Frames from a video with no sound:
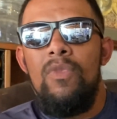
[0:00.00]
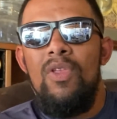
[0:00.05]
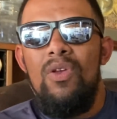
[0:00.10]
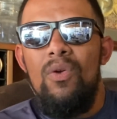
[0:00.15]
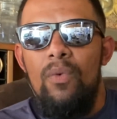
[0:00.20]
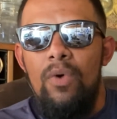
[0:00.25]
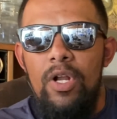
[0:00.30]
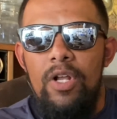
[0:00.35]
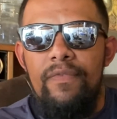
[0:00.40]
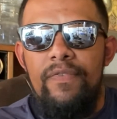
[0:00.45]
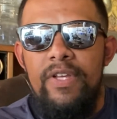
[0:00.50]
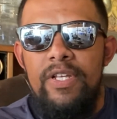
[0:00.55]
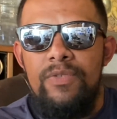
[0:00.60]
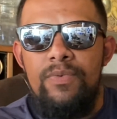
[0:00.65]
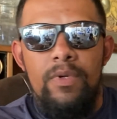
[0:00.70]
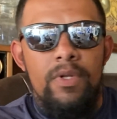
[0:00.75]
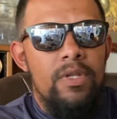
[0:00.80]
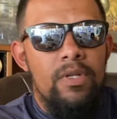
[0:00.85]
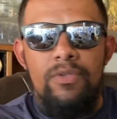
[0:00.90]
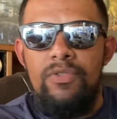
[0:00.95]
What if he's
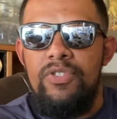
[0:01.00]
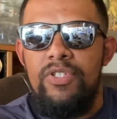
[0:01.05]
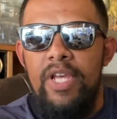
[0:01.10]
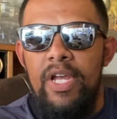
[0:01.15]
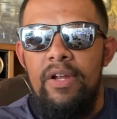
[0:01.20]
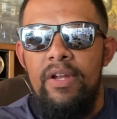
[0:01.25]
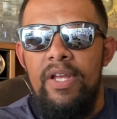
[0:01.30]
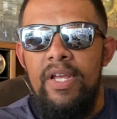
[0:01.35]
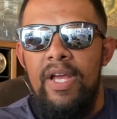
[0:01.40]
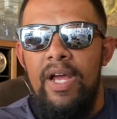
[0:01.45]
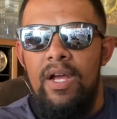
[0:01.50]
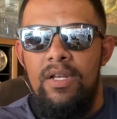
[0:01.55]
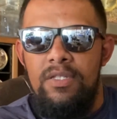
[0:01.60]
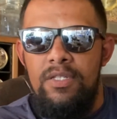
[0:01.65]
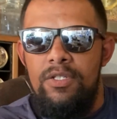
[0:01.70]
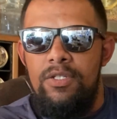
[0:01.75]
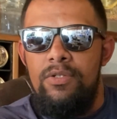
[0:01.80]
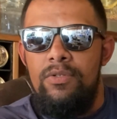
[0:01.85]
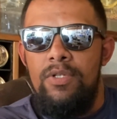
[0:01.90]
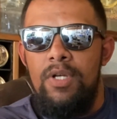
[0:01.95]
one of those scary guys
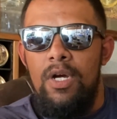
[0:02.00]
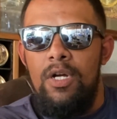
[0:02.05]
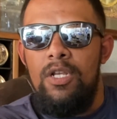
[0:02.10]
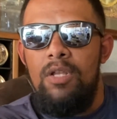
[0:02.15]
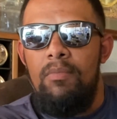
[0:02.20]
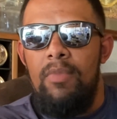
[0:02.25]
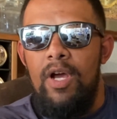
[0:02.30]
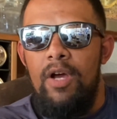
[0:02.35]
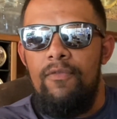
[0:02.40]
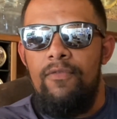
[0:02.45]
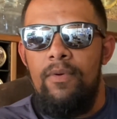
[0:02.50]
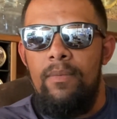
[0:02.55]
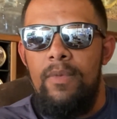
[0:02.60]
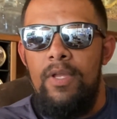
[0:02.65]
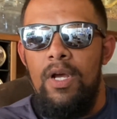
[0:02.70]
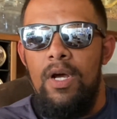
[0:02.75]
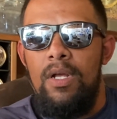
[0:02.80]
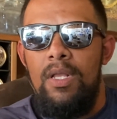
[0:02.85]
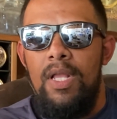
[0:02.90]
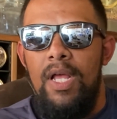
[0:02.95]
that you talked about from the
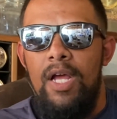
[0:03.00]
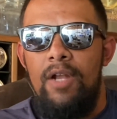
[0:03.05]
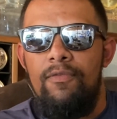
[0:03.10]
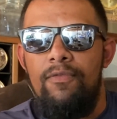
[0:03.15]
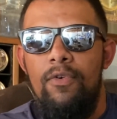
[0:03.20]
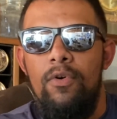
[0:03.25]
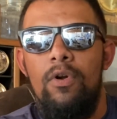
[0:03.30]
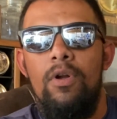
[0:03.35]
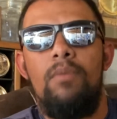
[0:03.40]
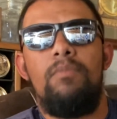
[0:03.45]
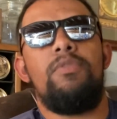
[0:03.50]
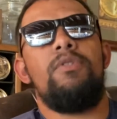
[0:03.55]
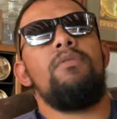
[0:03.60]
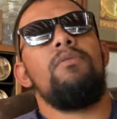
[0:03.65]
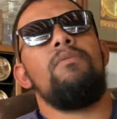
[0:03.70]
online forums?